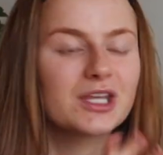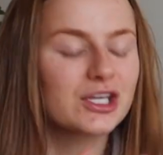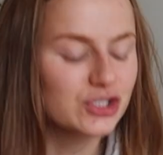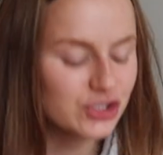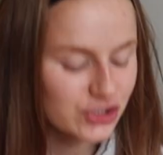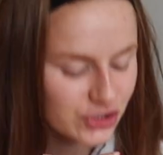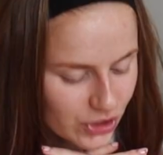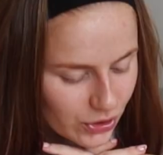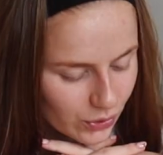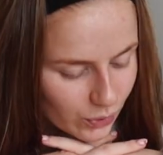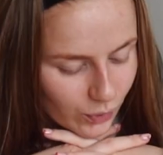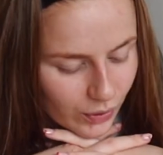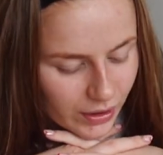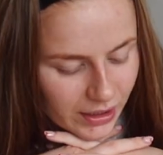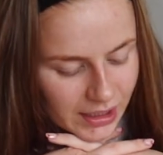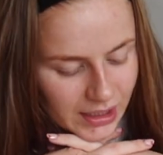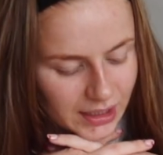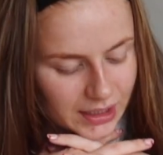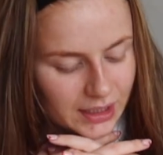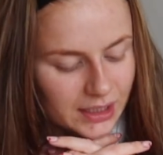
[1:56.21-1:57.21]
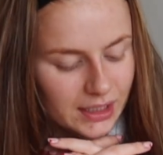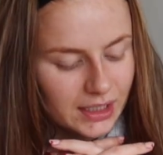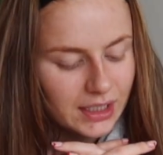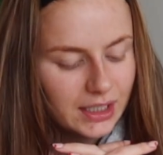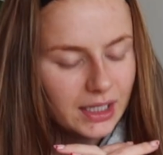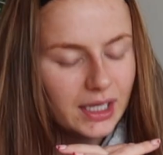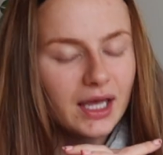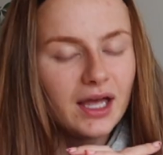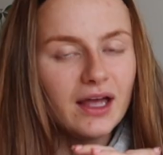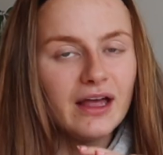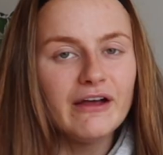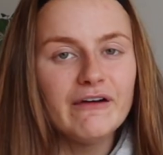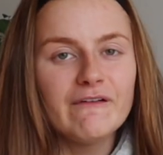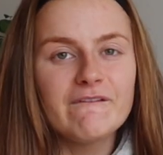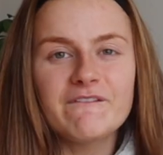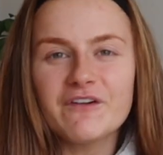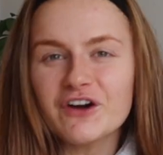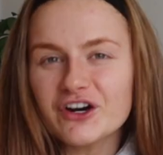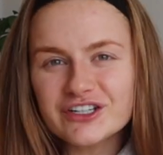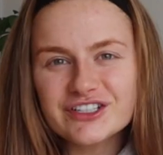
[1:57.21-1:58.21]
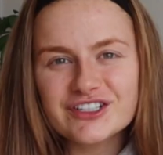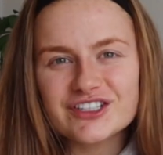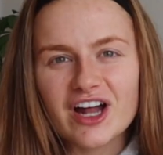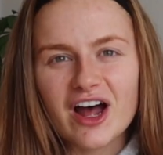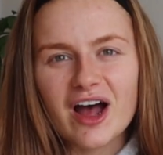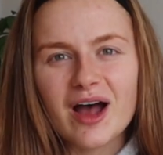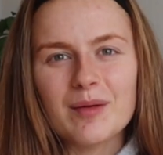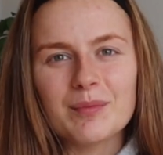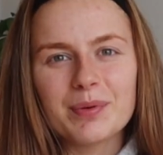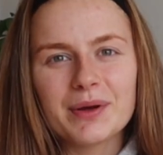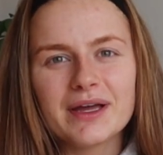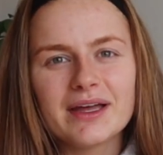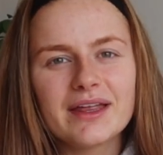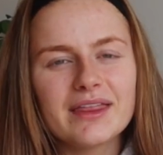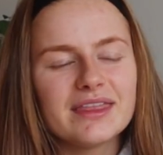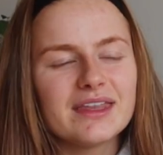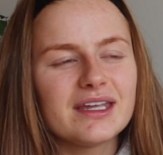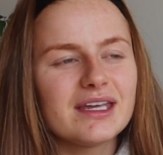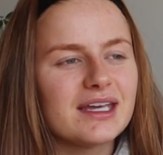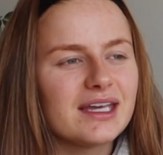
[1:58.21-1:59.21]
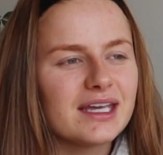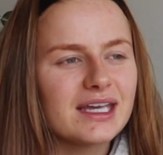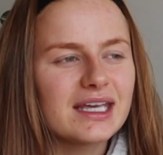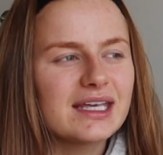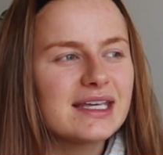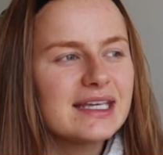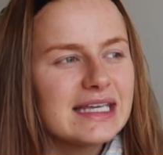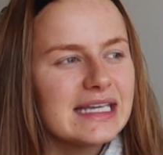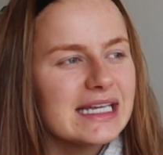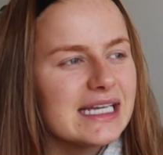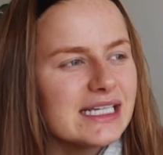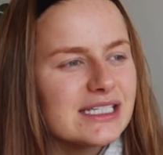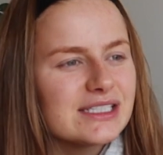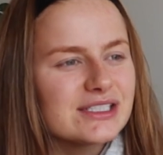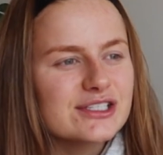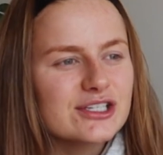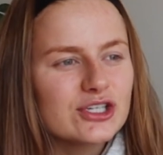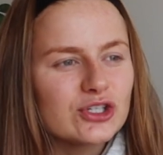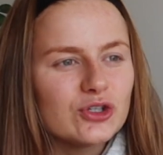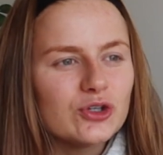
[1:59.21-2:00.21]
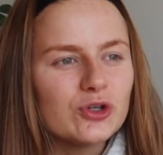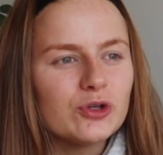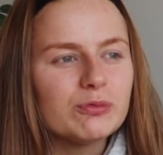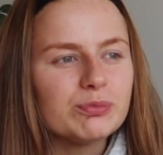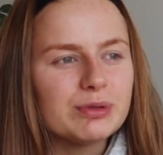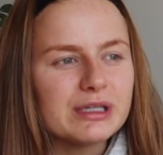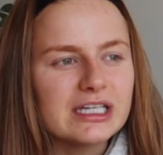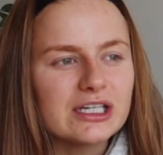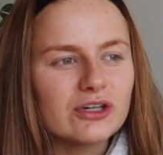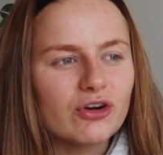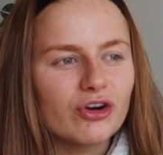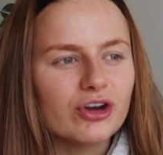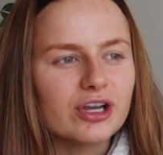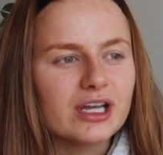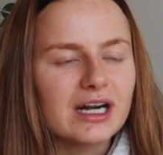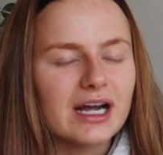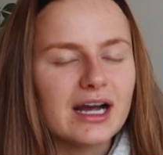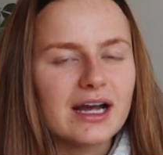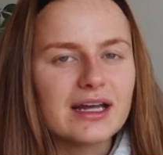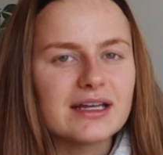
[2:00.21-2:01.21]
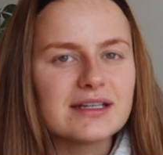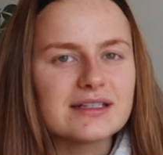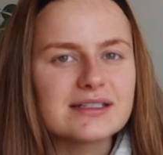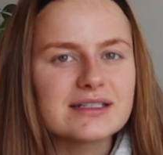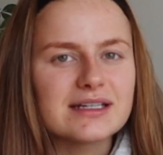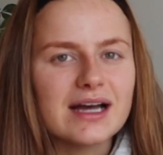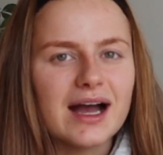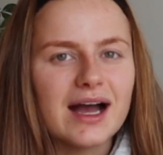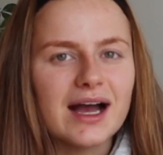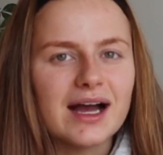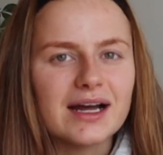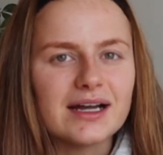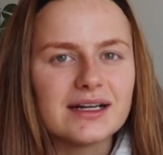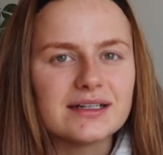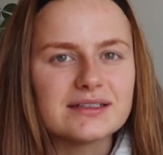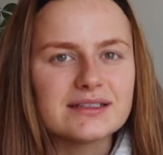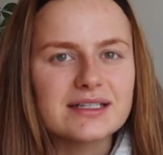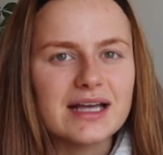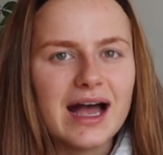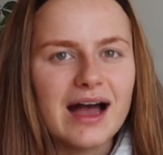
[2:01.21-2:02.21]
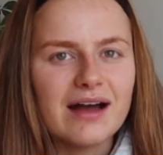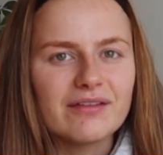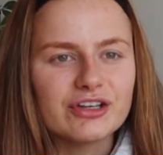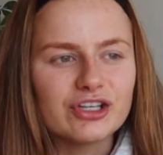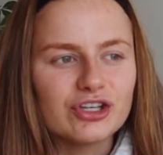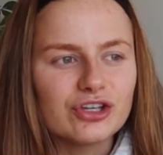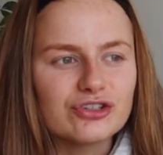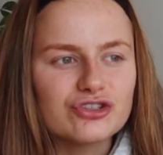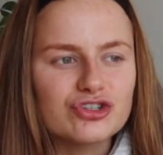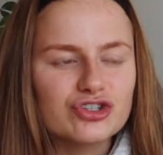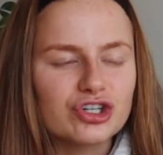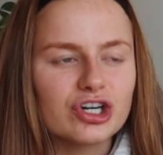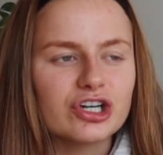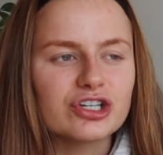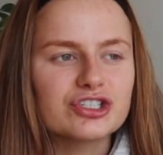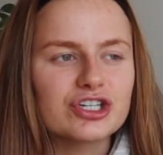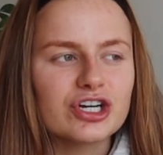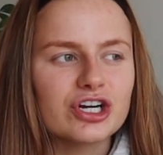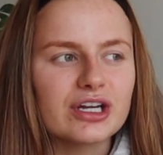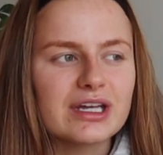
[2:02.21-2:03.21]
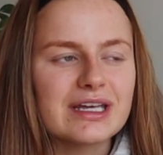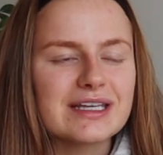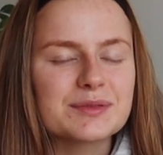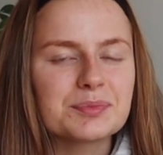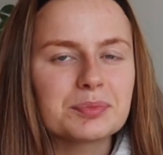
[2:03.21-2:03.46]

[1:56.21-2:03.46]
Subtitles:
So first up, the key to being organised and having good structure is